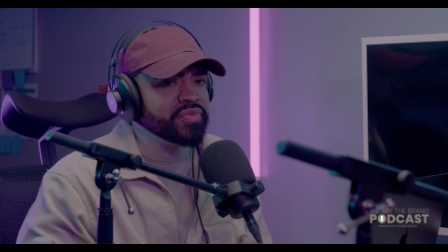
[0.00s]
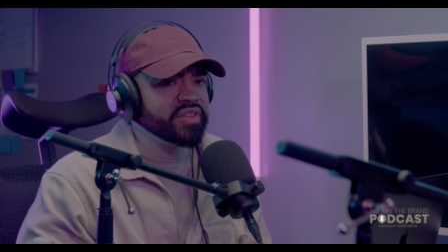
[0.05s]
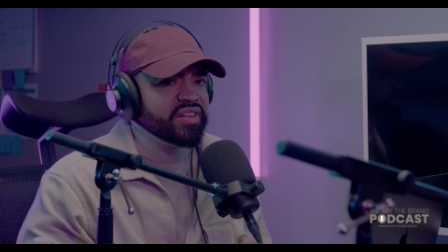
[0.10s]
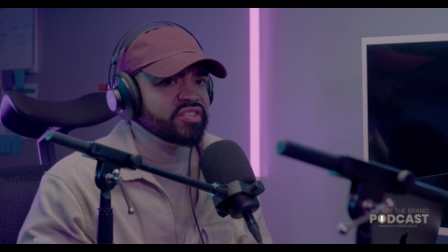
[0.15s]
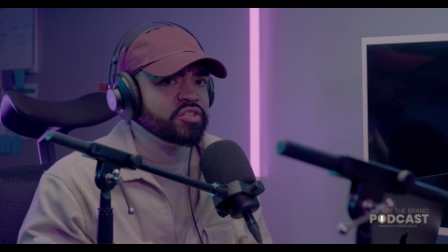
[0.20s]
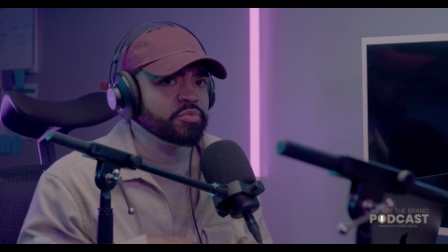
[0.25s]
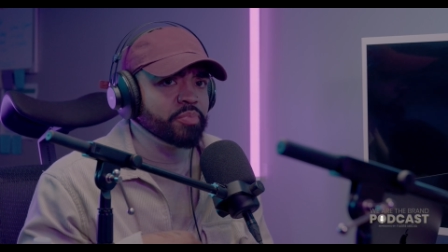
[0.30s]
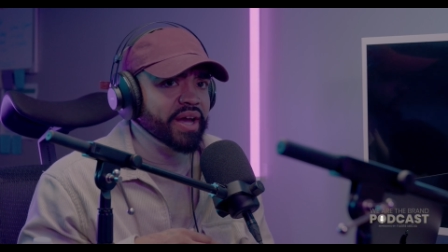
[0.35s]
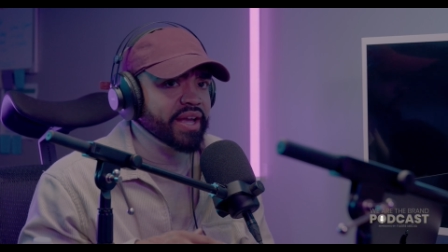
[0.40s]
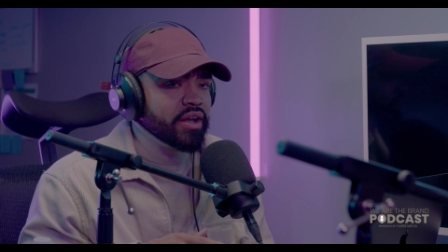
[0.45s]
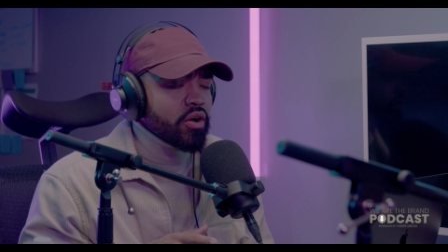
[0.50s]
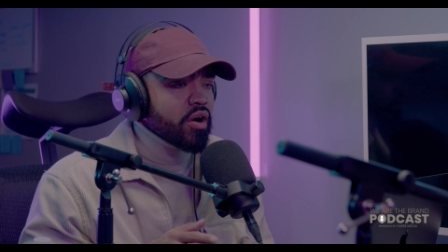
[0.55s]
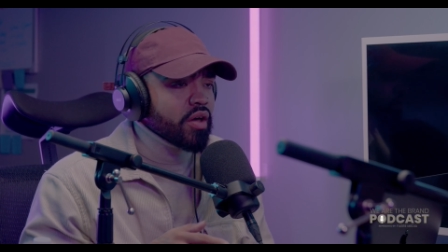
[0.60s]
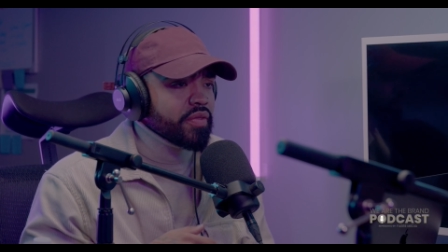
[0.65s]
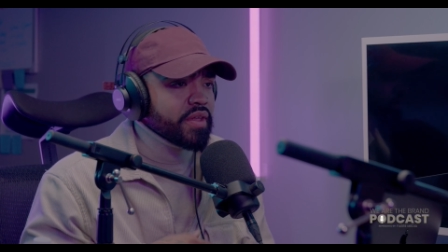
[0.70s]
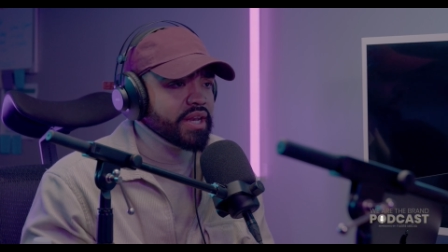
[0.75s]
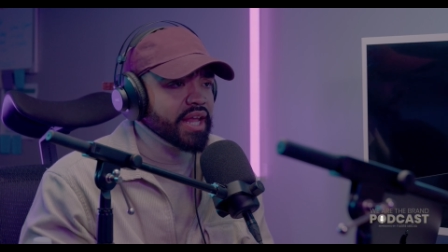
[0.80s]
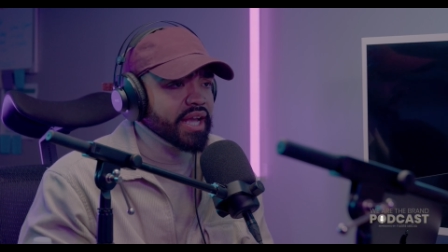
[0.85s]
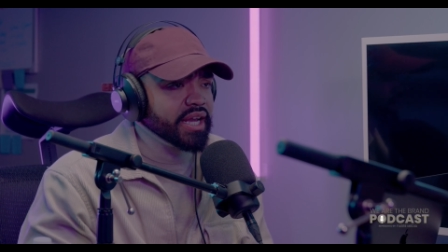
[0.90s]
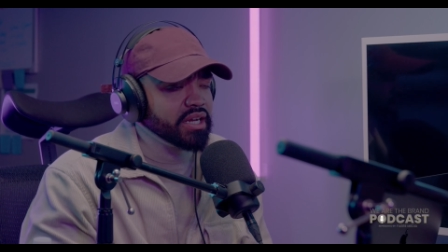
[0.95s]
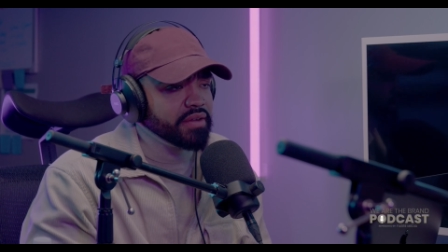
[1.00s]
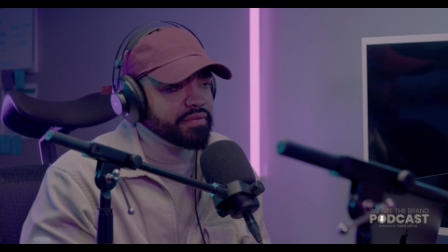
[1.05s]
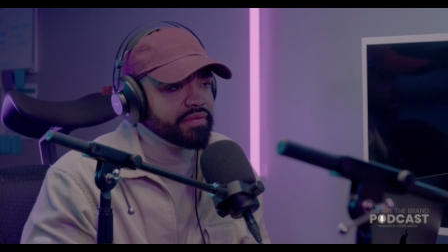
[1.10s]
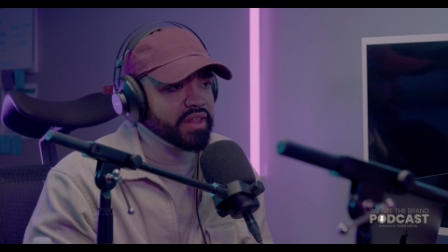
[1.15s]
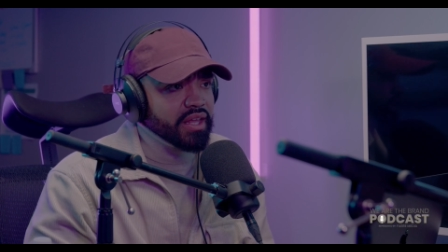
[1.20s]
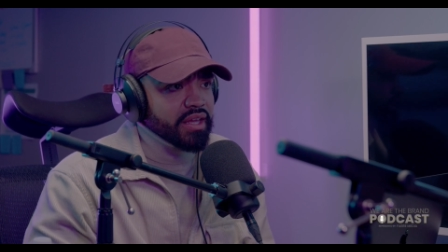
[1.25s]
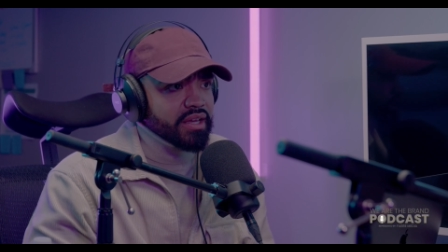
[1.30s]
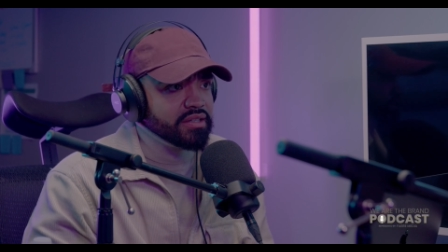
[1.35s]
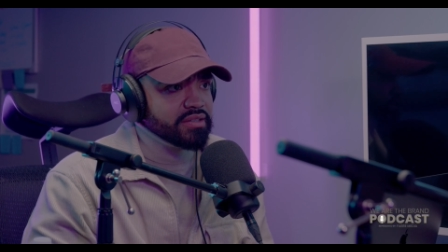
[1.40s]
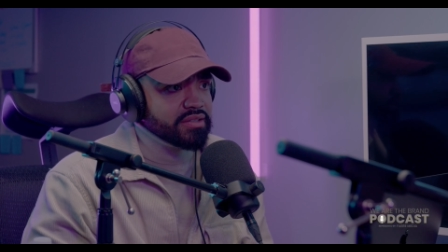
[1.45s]
despite all the negative
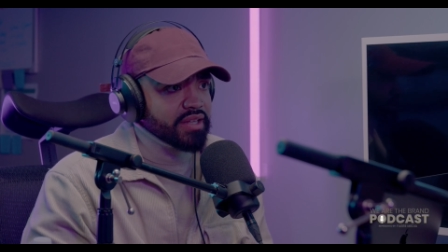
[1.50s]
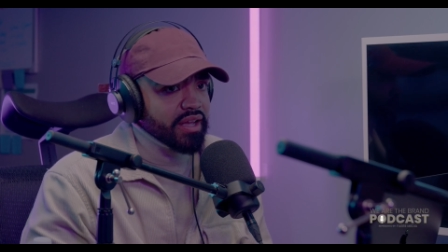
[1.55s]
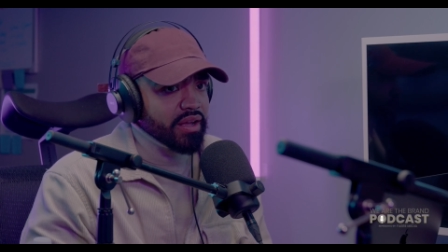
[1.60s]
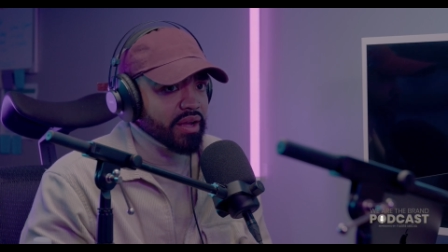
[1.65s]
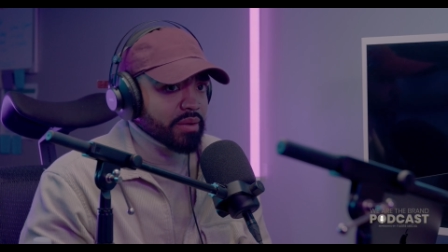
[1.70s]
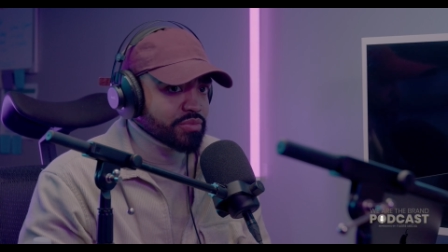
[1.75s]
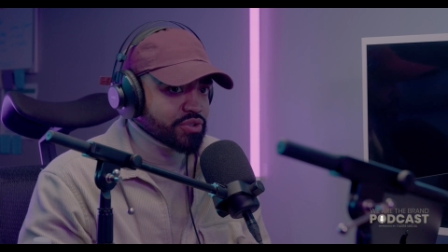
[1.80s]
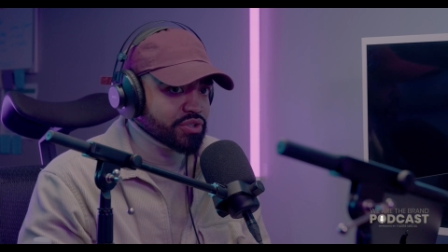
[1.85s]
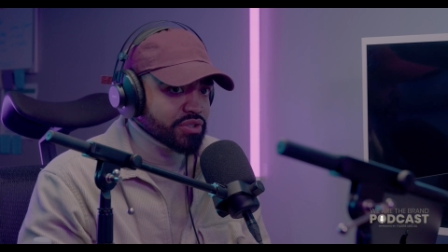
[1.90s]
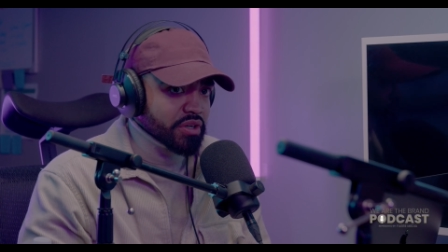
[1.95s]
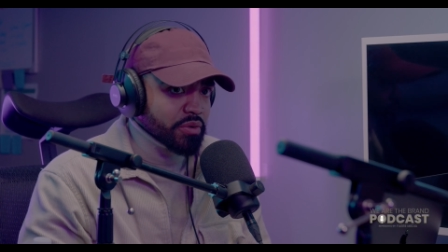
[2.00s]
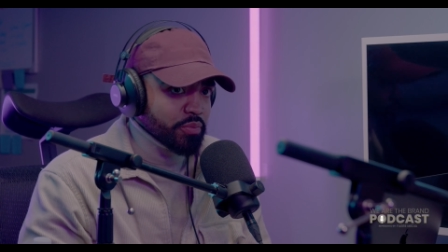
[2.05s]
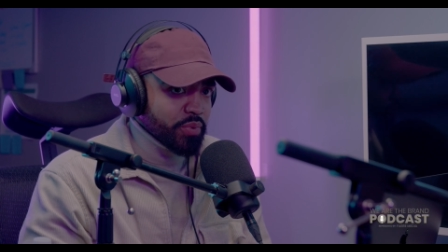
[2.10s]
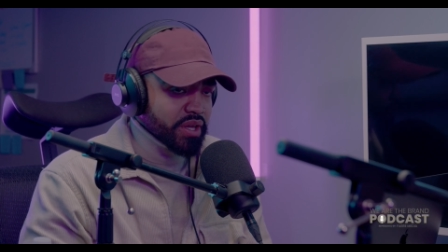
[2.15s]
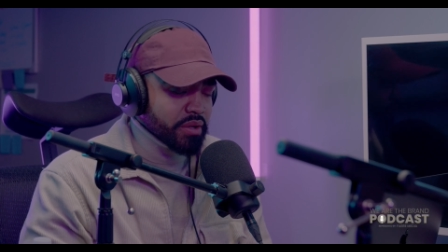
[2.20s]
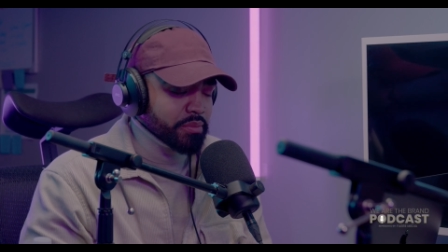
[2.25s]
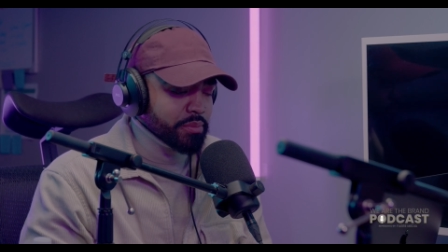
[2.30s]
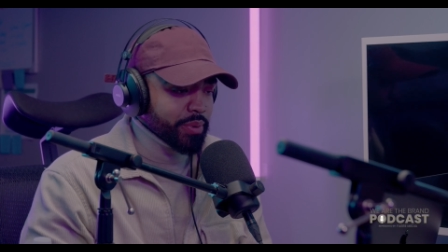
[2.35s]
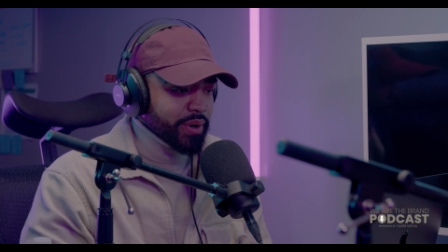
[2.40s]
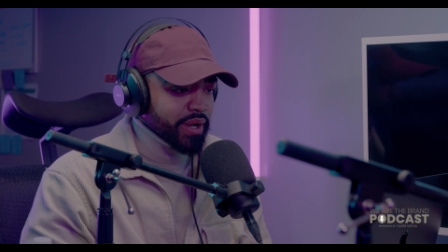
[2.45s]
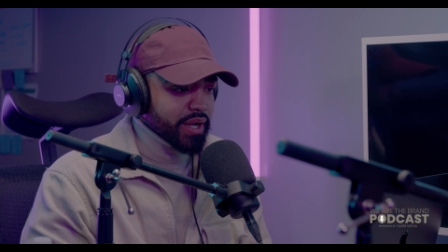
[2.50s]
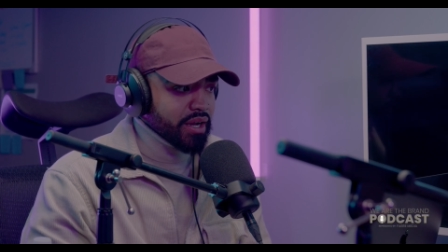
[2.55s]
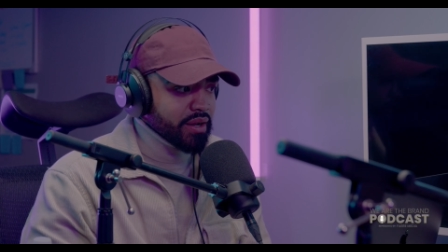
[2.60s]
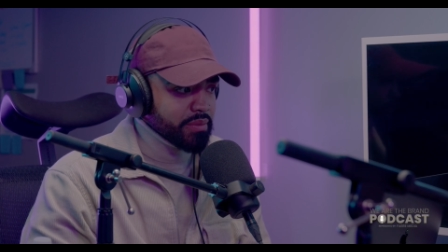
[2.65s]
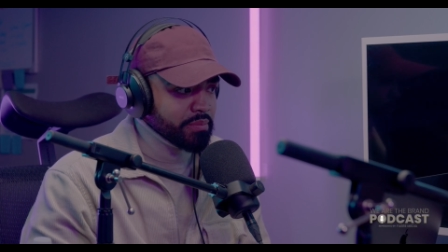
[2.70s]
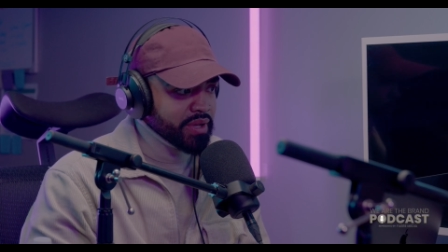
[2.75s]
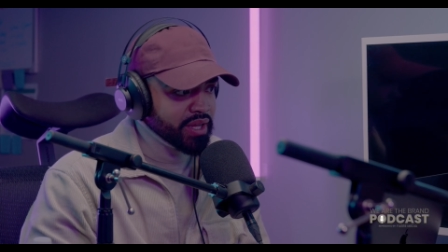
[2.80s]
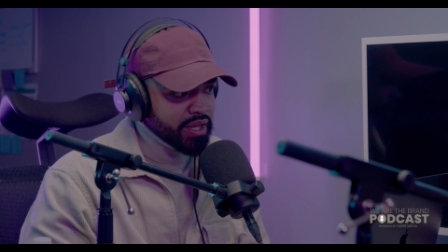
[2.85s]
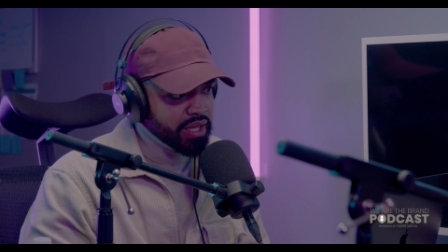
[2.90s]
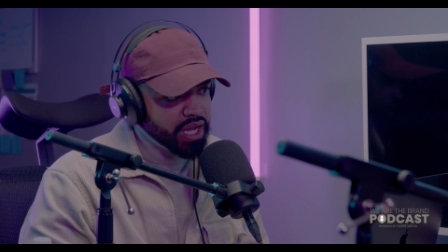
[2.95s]
things that I'm sure we can bring
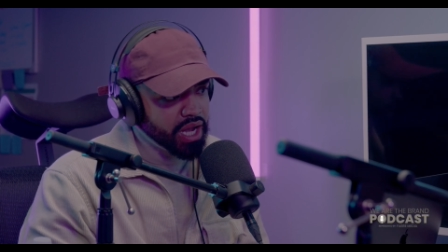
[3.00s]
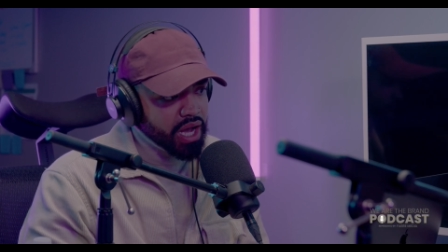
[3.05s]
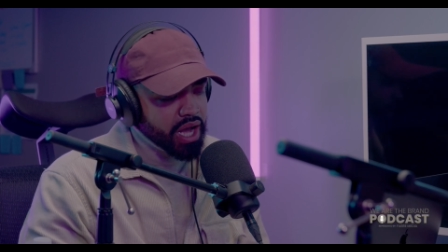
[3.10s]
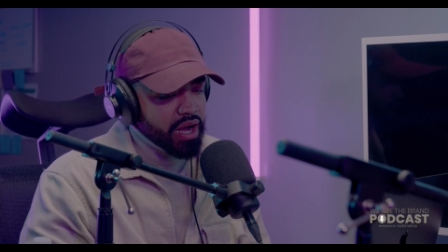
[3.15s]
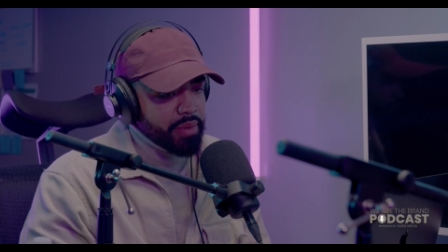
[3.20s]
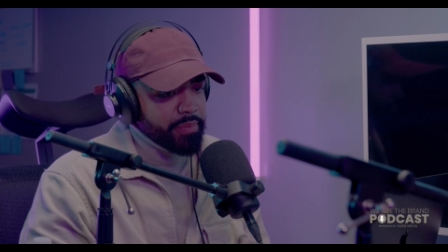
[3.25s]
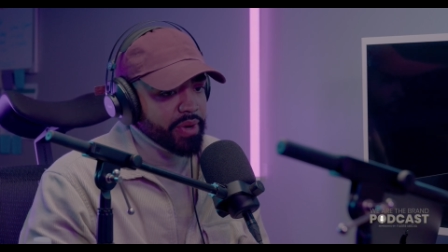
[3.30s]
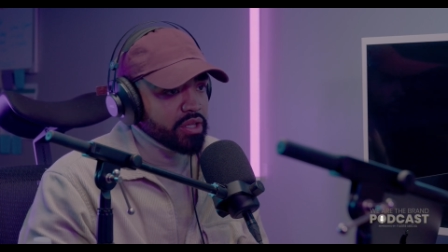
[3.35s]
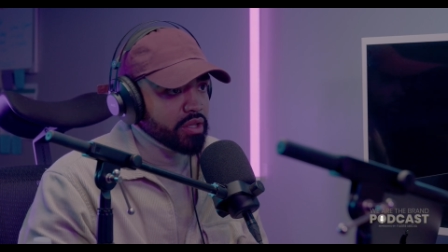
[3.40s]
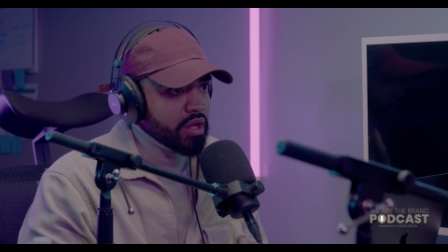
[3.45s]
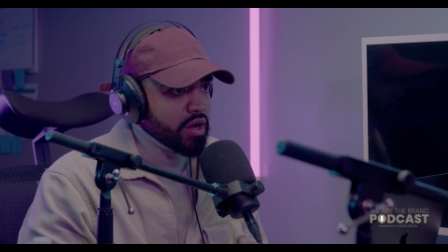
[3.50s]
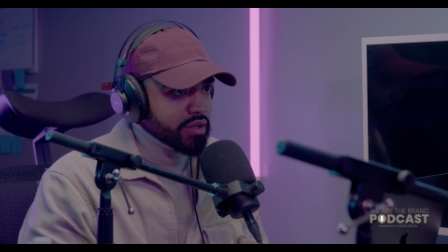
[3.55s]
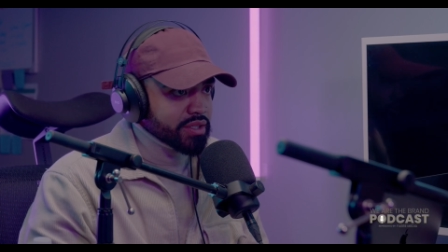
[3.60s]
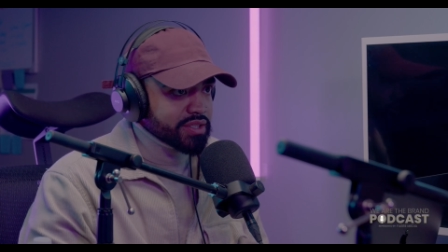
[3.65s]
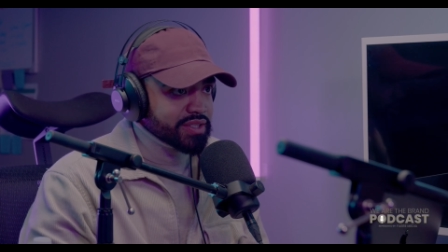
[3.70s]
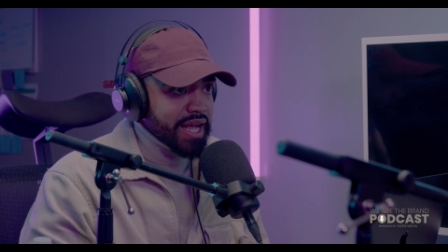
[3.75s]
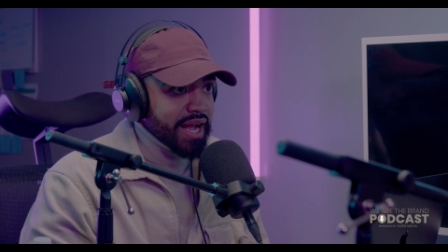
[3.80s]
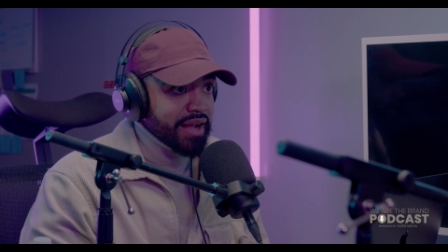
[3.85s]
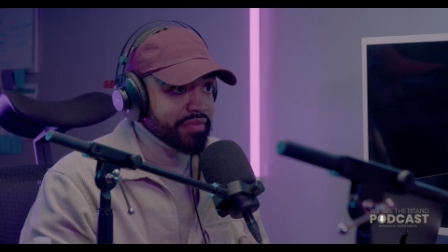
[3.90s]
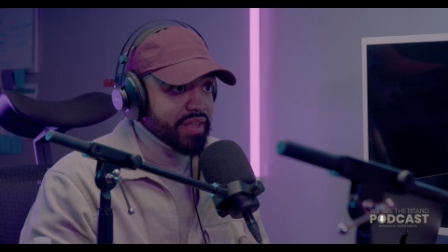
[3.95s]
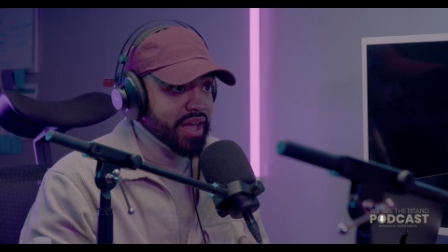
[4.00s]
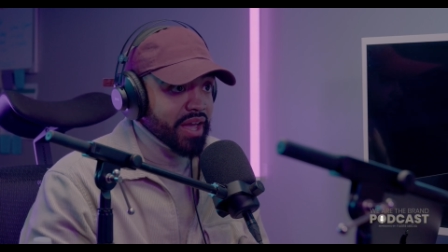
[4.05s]
up alongside